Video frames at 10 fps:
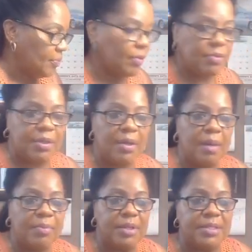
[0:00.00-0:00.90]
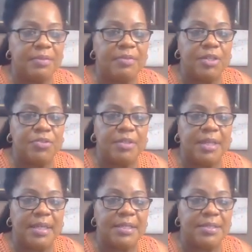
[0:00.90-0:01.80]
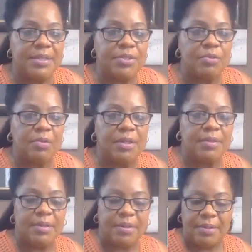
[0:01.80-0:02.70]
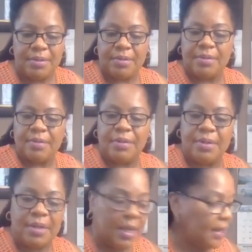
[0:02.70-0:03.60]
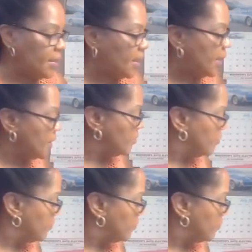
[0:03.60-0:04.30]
With the comprehensive history, that leads us to a 99251.